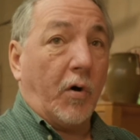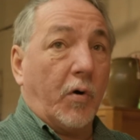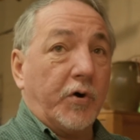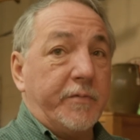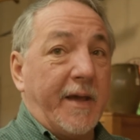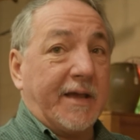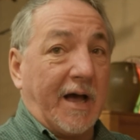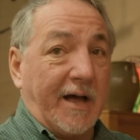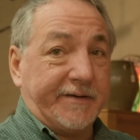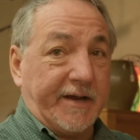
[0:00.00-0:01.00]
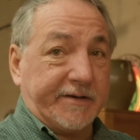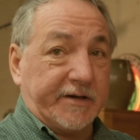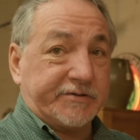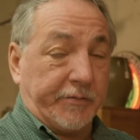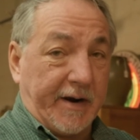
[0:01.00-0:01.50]
or you may contact
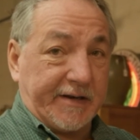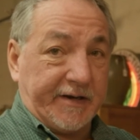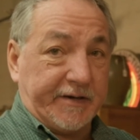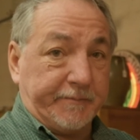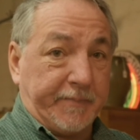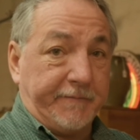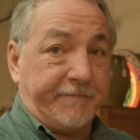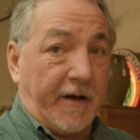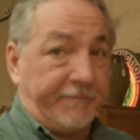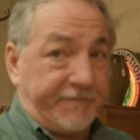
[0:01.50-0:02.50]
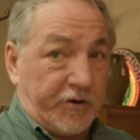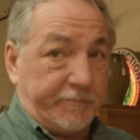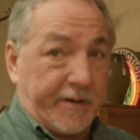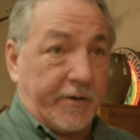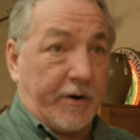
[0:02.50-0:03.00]
us directly to be a
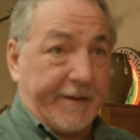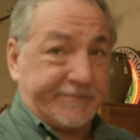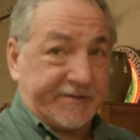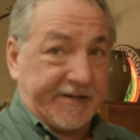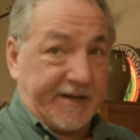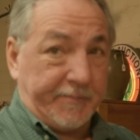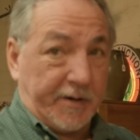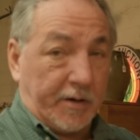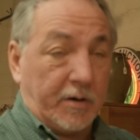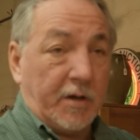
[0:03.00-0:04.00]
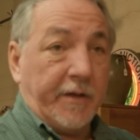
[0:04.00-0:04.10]
phone bidder or absentee bidder.